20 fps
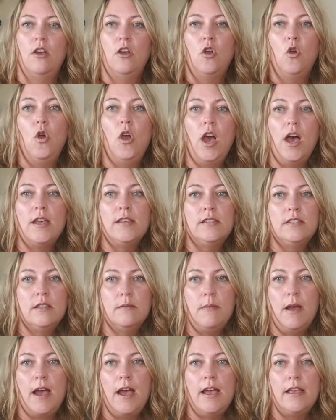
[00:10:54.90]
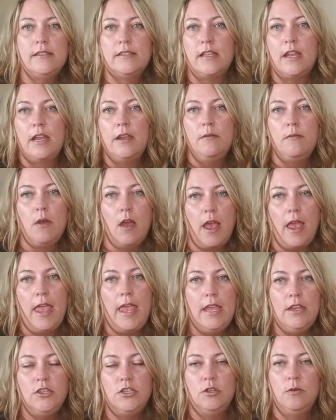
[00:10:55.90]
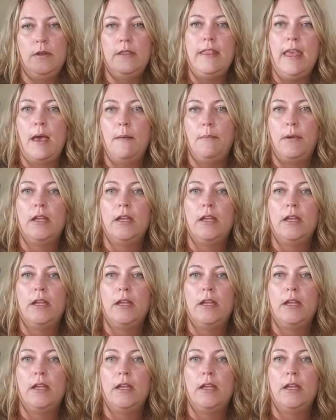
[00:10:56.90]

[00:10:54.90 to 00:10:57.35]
customize, and I hate doing that,